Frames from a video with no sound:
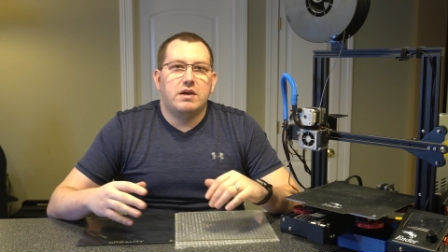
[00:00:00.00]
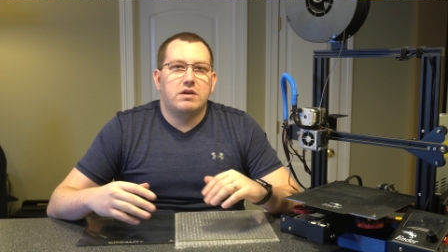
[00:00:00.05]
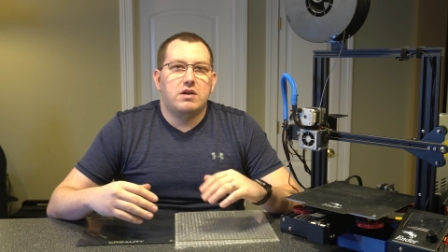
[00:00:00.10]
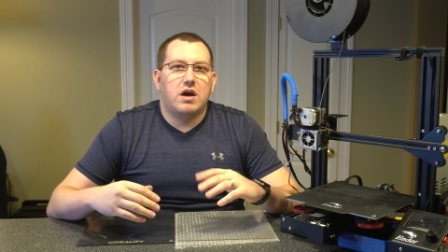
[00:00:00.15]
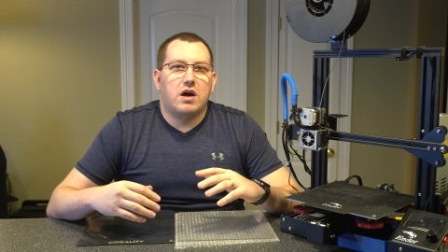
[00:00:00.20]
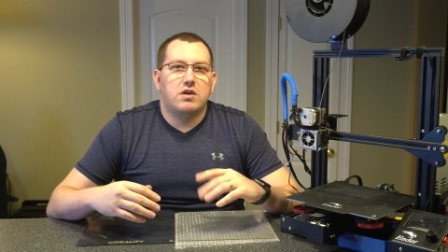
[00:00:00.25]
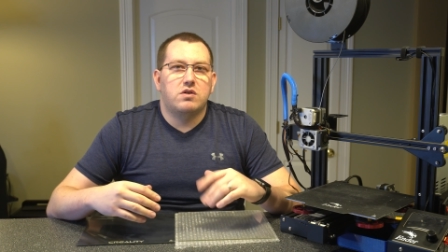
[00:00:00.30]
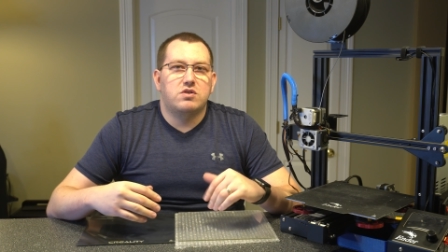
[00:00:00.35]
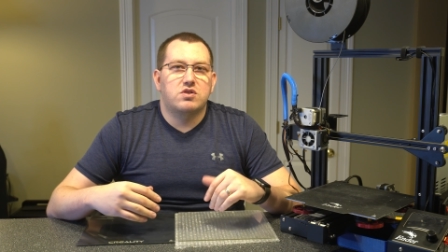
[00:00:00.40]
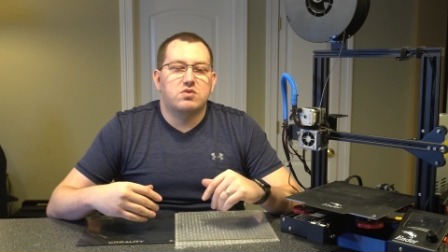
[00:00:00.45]

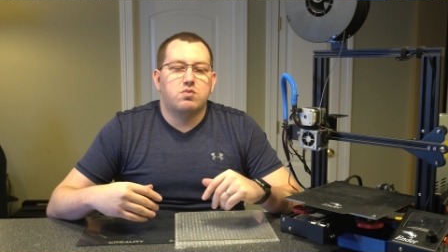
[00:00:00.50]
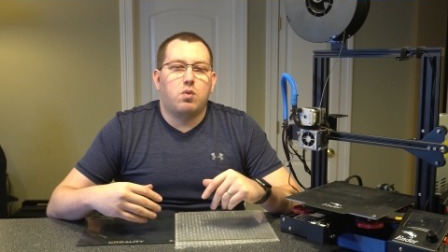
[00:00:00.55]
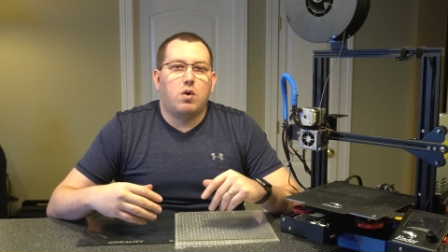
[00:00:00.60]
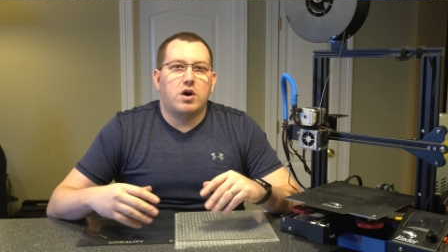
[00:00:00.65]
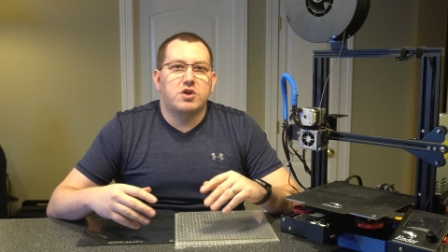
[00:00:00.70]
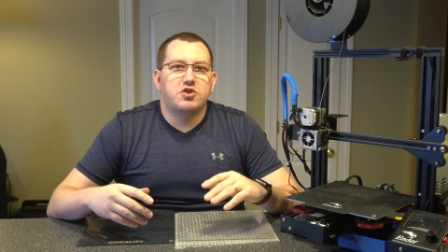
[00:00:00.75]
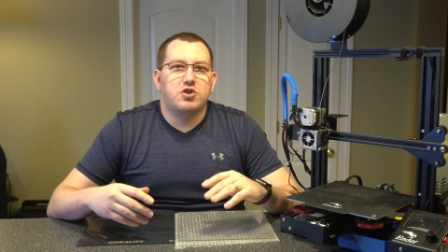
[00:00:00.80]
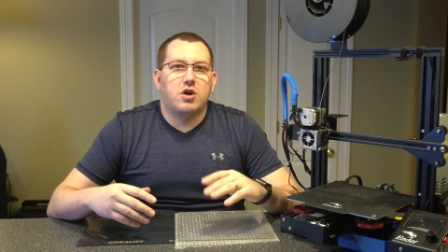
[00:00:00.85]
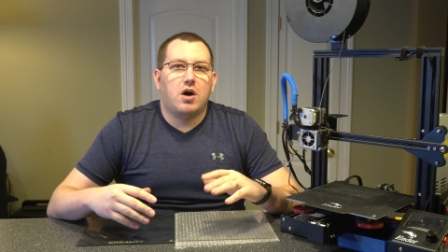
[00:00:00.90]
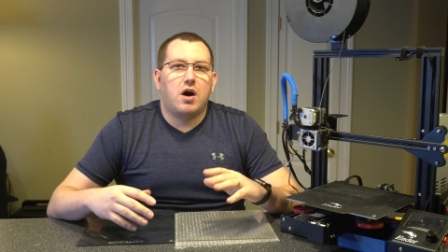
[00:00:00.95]
uh, just
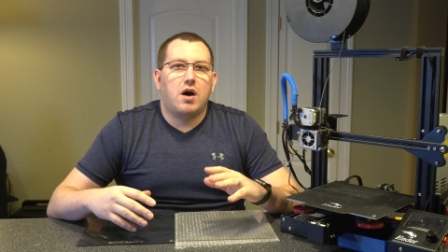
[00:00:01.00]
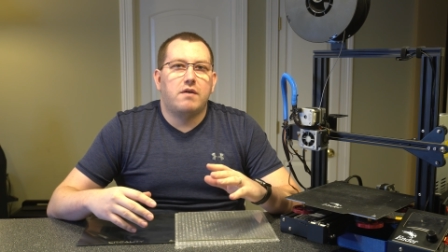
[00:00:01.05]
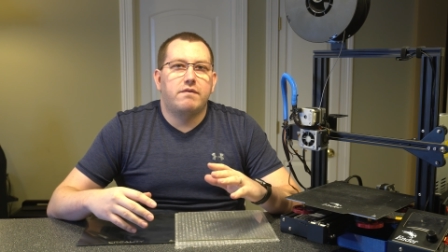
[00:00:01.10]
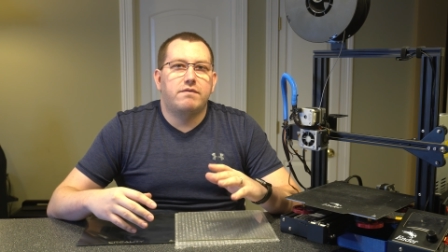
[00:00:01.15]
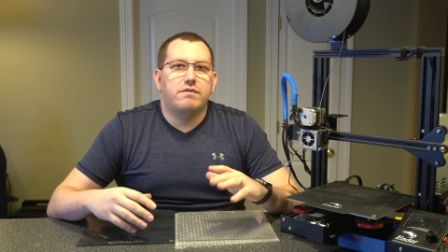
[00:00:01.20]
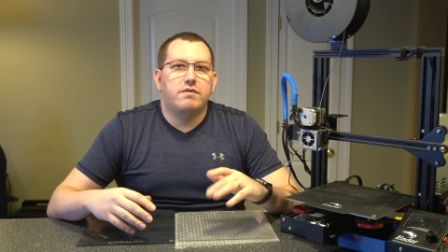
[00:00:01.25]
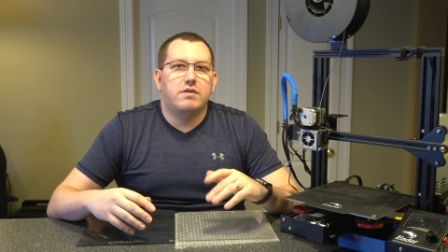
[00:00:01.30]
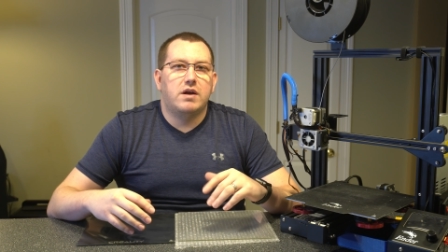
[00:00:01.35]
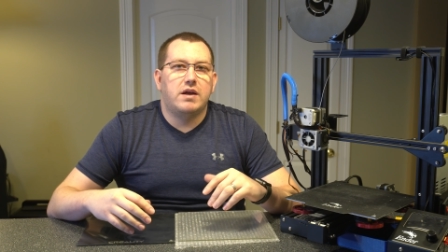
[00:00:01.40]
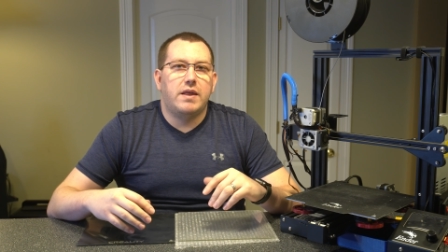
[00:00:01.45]
wash it
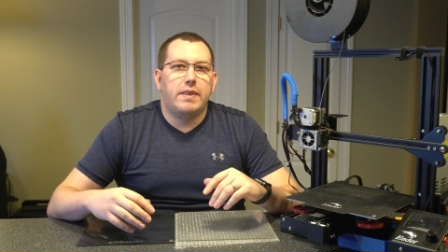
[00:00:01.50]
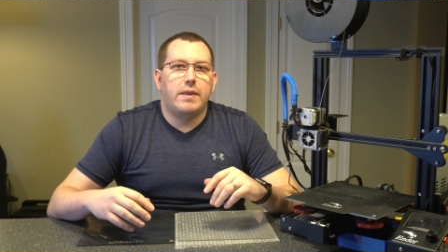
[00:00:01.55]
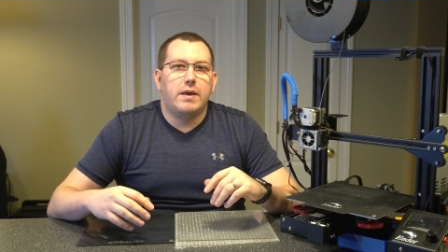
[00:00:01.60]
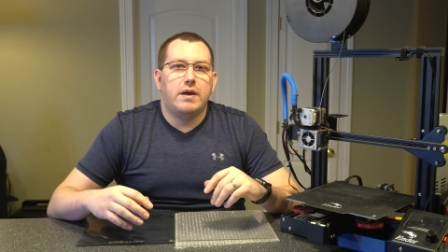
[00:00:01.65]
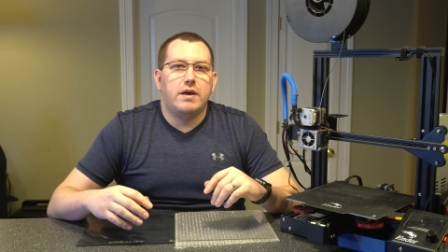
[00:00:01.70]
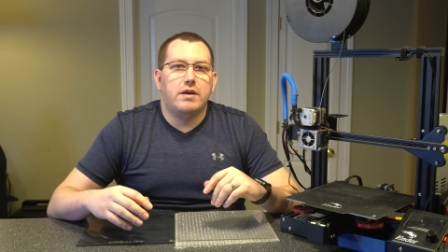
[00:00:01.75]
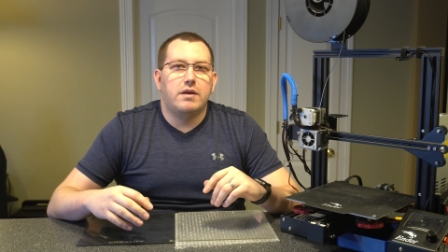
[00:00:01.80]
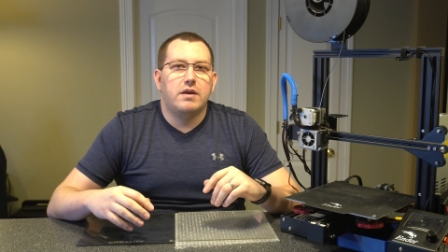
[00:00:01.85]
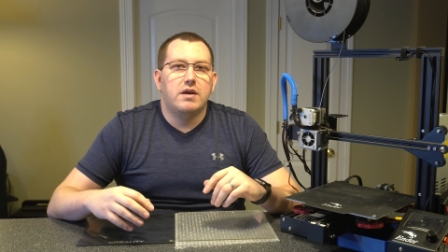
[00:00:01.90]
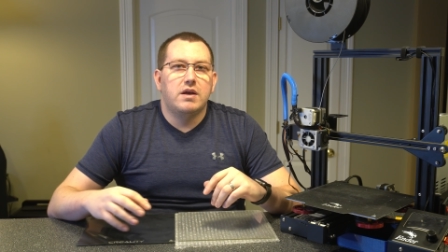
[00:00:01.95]
off, and
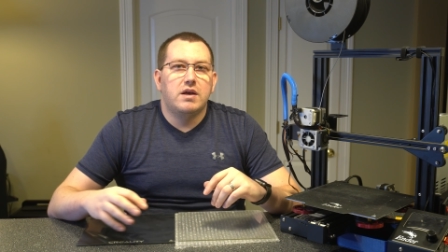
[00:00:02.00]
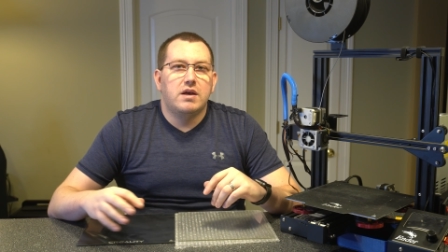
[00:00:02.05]
then